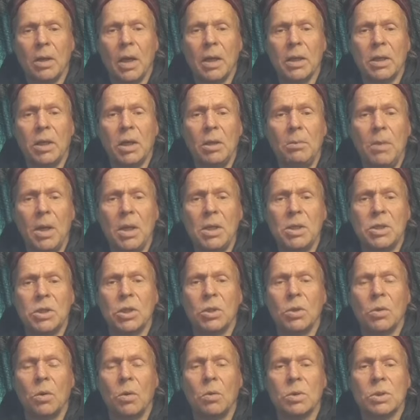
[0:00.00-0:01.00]
I can
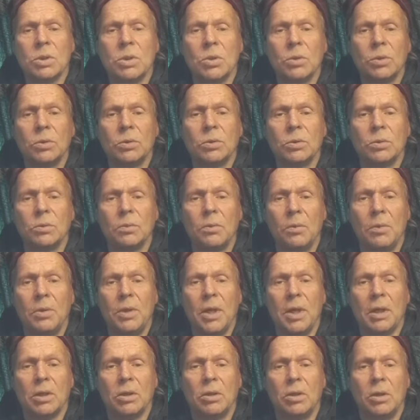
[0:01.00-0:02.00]
mention also
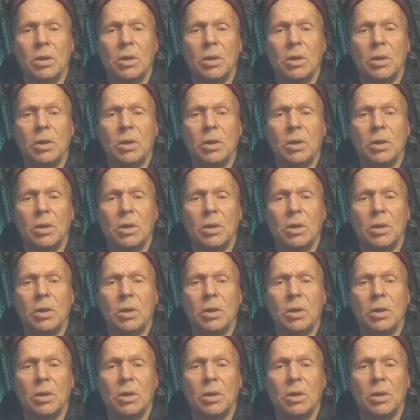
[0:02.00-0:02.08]
that